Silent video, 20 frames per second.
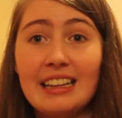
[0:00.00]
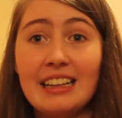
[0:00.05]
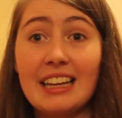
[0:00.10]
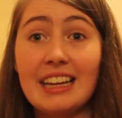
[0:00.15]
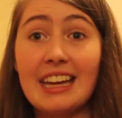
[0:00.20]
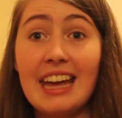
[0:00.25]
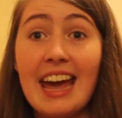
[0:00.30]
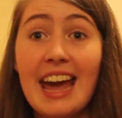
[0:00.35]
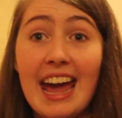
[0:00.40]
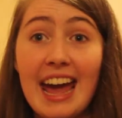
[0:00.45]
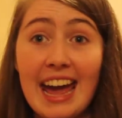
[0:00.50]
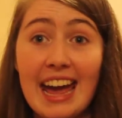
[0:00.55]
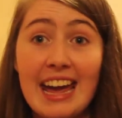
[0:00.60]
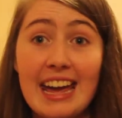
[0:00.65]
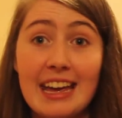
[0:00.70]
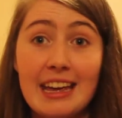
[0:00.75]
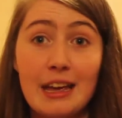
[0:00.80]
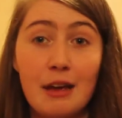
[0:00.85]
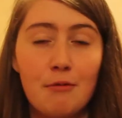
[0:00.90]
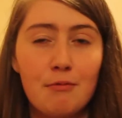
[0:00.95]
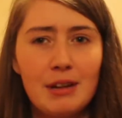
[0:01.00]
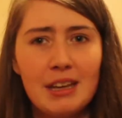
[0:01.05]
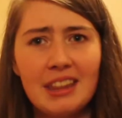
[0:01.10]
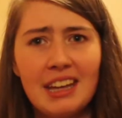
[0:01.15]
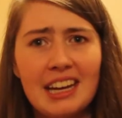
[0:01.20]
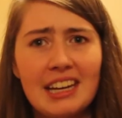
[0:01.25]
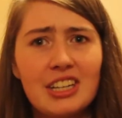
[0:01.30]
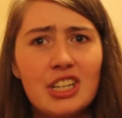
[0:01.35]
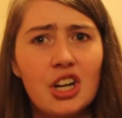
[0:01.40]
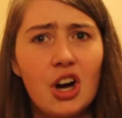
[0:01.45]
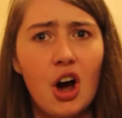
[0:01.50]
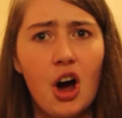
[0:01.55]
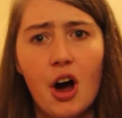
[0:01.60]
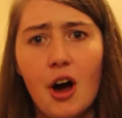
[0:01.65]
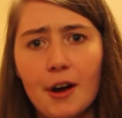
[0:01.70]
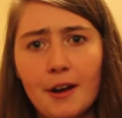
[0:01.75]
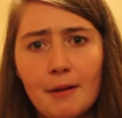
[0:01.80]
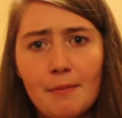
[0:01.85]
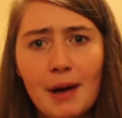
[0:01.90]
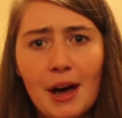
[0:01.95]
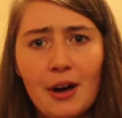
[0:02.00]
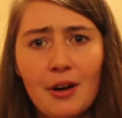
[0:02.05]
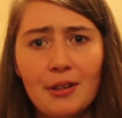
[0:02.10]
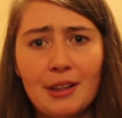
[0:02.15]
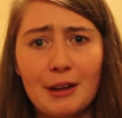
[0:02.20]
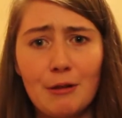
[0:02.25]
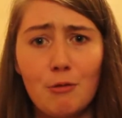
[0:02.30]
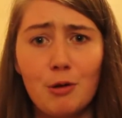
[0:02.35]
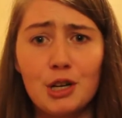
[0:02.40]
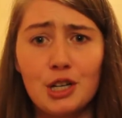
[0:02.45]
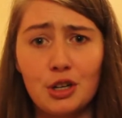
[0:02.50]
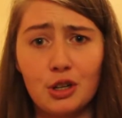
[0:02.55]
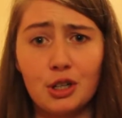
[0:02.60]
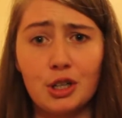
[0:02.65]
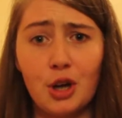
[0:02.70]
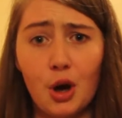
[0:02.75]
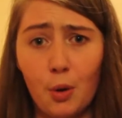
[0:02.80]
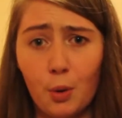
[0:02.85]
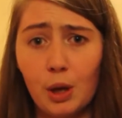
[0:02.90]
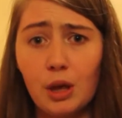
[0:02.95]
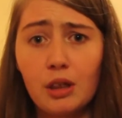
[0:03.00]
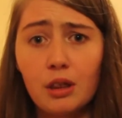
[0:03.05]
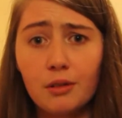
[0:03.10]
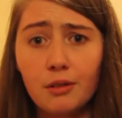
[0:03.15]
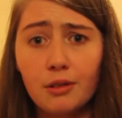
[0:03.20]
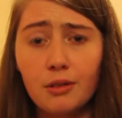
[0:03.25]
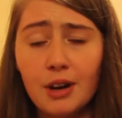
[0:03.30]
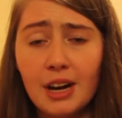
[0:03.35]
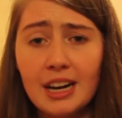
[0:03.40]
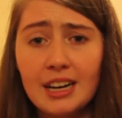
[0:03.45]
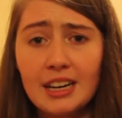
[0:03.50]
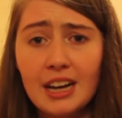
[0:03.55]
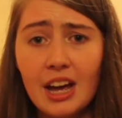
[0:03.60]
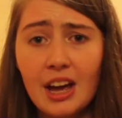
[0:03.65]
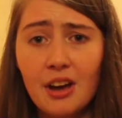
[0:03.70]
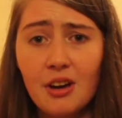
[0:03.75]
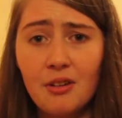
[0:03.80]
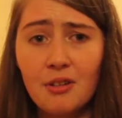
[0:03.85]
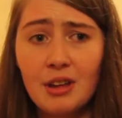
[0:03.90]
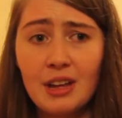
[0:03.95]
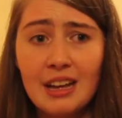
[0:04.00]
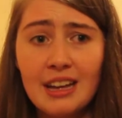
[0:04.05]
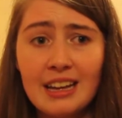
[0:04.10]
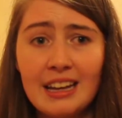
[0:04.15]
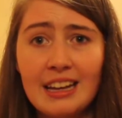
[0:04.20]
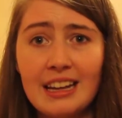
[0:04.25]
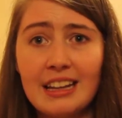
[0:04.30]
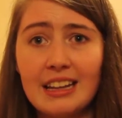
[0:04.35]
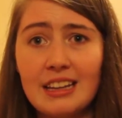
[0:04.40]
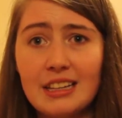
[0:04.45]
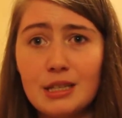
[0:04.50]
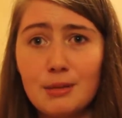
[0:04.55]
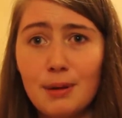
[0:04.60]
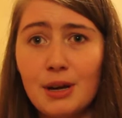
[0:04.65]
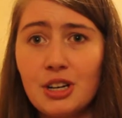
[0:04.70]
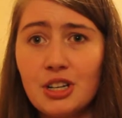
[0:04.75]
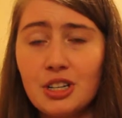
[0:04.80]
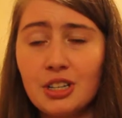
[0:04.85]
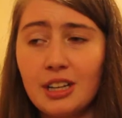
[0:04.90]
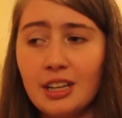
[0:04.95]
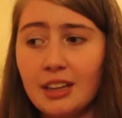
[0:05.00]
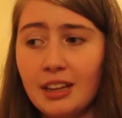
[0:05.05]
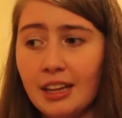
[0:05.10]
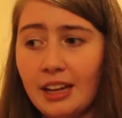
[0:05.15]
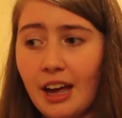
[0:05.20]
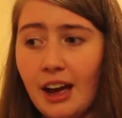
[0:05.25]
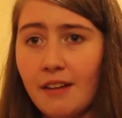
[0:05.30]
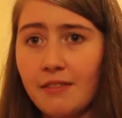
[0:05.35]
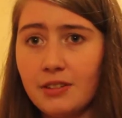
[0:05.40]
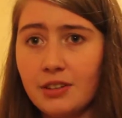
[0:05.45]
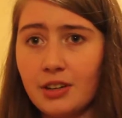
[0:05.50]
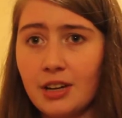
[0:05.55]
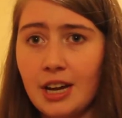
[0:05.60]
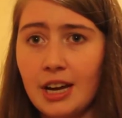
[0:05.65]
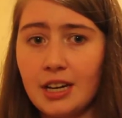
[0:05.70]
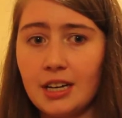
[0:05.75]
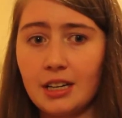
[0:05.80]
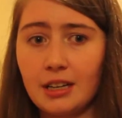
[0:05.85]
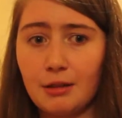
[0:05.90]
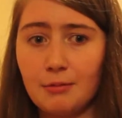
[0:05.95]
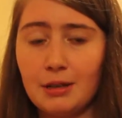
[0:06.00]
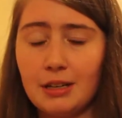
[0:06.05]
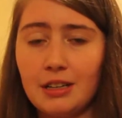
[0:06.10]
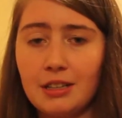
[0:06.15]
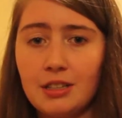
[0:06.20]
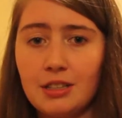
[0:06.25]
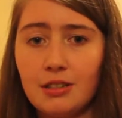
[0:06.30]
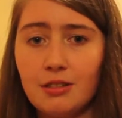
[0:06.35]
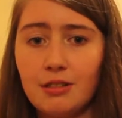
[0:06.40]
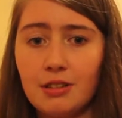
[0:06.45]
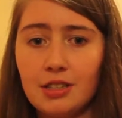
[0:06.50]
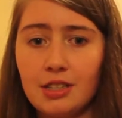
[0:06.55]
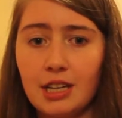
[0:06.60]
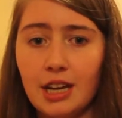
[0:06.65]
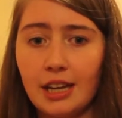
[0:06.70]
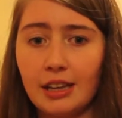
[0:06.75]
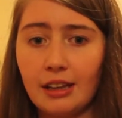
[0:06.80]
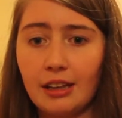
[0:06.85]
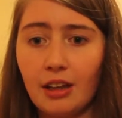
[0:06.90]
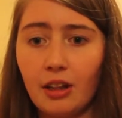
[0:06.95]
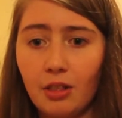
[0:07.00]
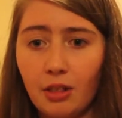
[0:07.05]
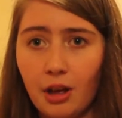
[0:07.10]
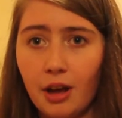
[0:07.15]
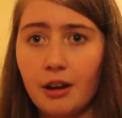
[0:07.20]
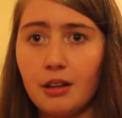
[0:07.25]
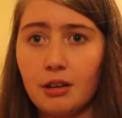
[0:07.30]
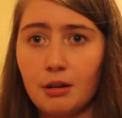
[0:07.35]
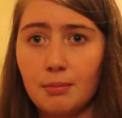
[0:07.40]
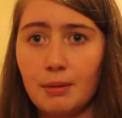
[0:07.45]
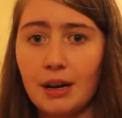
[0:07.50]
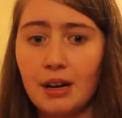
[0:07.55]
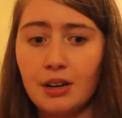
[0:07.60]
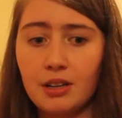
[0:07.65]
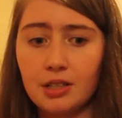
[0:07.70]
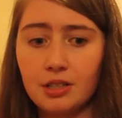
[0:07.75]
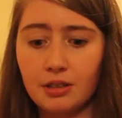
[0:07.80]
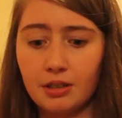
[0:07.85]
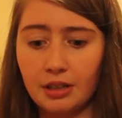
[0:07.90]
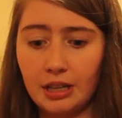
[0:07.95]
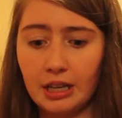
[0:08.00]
Like, hey, can we like talk about like what you're going through right now? Especially like after Hannah committed suicide, like a lot of their parents are